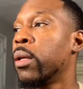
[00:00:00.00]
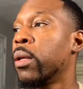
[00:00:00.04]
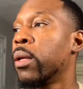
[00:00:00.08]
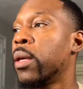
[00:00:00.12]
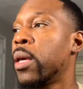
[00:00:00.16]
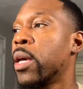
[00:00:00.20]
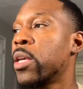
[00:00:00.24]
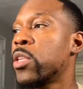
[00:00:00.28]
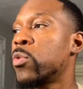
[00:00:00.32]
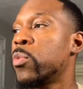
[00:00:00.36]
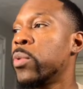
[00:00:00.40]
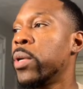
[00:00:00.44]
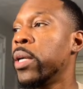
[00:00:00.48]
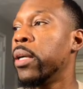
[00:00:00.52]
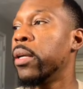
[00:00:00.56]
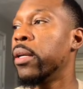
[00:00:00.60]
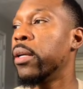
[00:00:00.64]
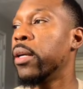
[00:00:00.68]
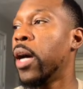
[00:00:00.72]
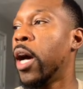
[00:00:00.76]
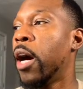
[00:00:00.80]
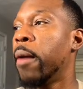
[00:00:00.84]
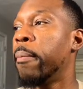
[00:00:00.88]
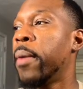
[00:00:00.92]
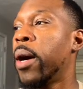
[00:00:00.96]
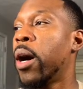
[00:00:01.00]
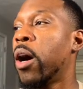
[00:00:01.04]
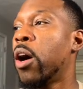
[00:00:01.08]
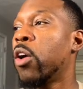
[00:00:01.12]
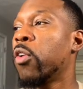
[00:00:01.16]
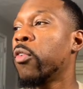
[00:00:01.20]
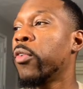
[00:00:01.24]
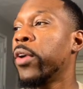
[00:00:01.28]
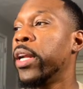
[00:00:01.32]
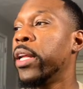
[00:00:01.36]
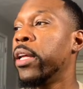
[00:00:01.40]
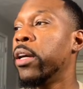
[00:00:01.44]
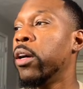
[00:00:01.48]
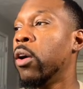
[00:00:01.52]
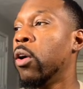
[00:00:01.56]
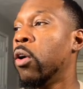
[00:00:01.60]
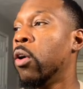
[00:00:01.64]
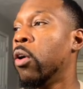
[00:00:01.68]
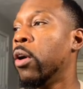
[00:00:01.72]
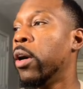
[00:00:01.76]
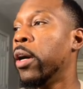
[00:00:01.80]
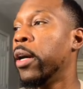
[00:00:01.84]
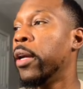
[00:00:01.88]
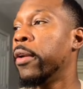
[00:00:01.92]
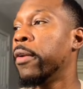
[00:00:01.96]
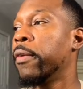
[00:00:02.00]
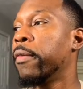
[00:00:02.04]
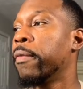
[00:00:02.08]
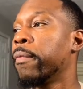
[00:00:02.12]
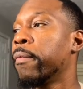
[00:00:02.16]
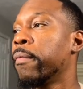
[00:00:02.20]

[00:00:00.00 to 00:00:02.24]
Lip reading: Guess what? I'm already on